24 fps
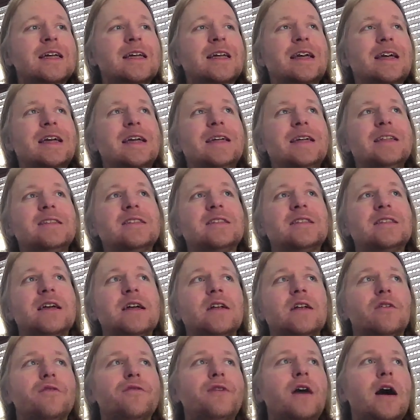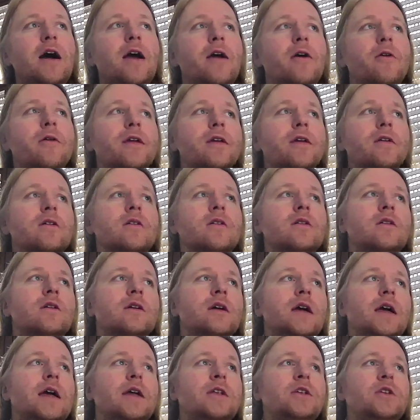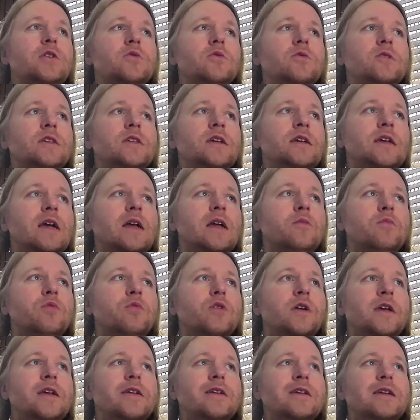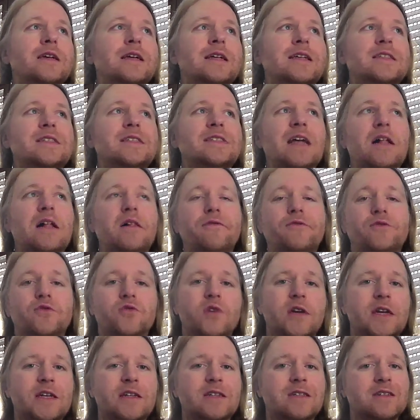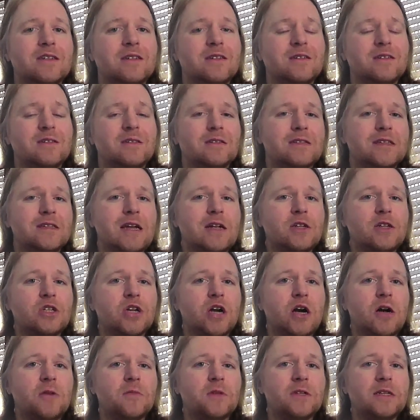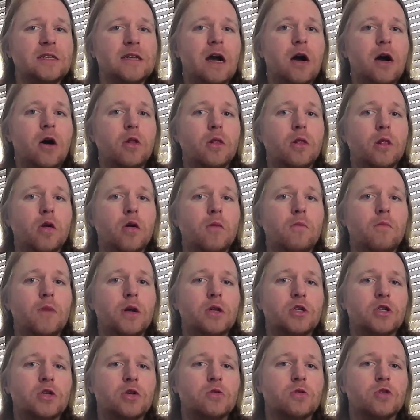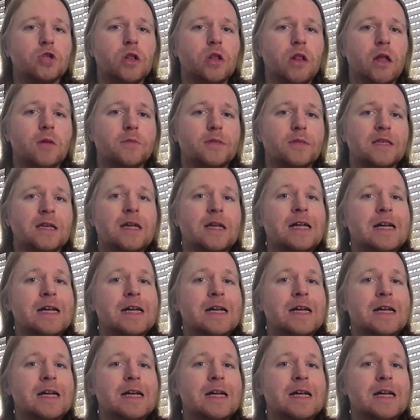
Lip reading: instead of hiring and using and booking self-trained sketch comedy outlaw macho schlubs